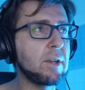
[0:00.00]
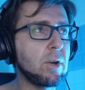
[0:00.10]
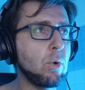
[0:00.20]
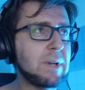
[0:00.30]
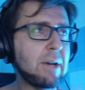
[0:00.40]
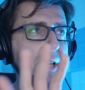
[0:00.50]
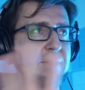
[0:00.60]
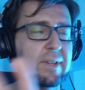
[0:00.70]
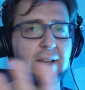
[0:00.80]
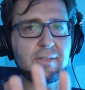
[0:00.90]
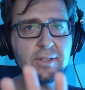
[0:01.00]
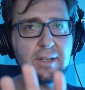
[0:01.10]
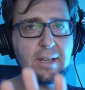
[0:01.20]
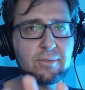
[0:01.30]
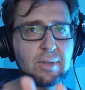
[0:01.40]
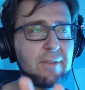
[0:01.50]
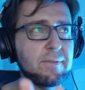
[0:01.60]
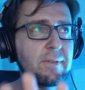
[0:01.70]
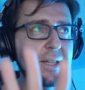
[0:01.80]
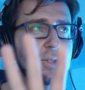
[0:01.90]
go without having have, have to have
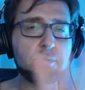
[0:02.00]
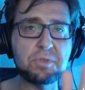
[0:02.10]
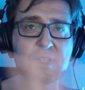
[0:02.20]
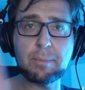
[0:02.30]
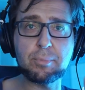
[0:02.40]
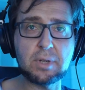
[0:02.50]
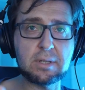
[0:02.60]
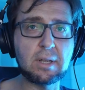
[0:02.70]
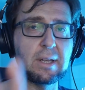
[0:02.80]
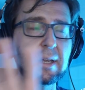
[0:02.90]
like two separate